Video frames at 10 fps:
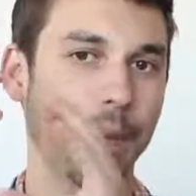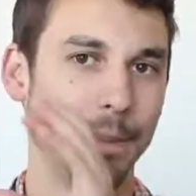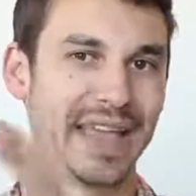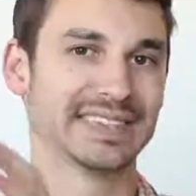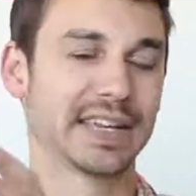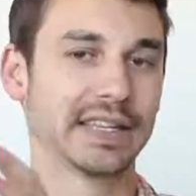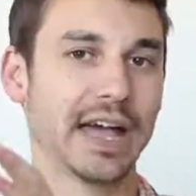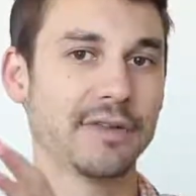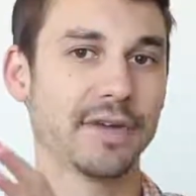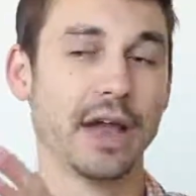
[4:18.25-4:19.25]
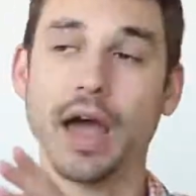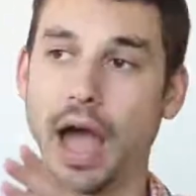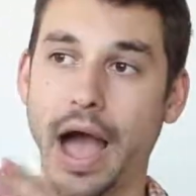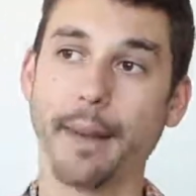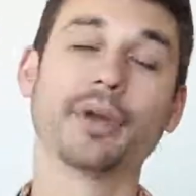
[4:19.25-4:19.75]
amazing life.
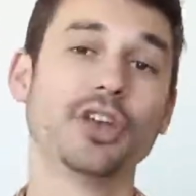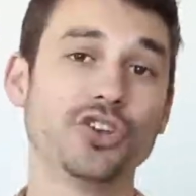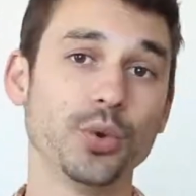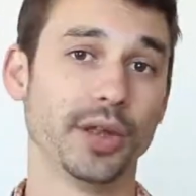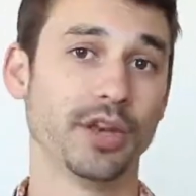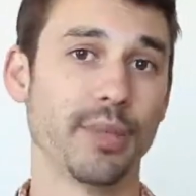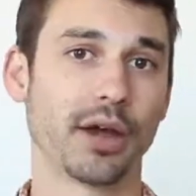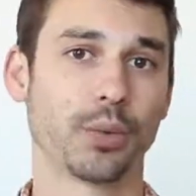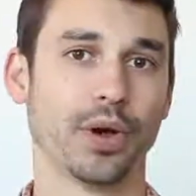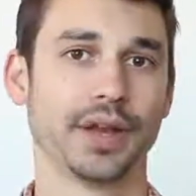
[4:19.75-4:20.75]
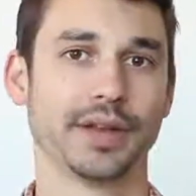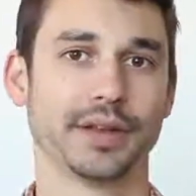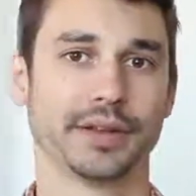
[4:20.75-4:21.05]
I'm going to do it no matter what.